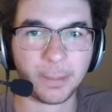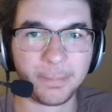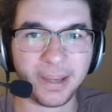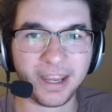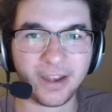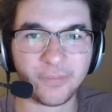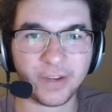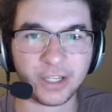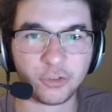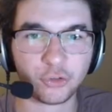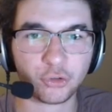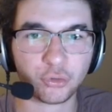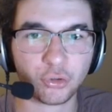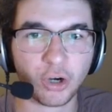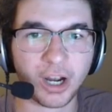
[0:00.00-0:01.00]
a bit of a
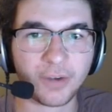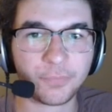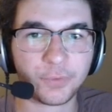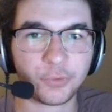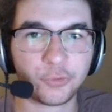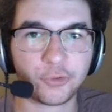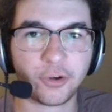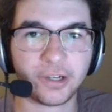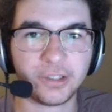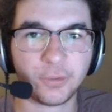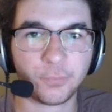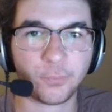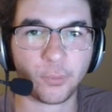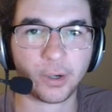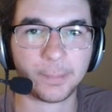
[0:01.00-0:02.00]
trough starting
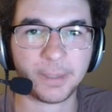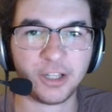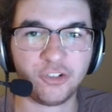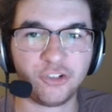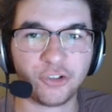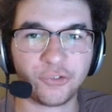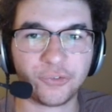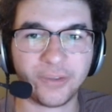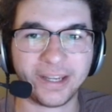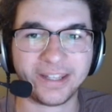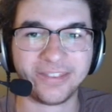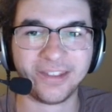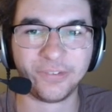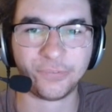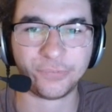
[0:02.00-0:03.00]
to form just
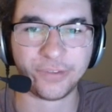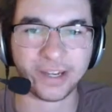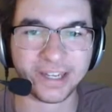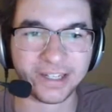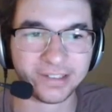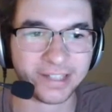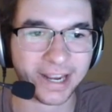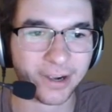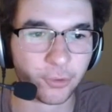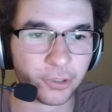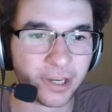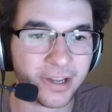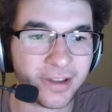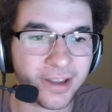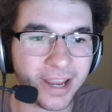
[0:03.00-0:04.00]
like this, digging down,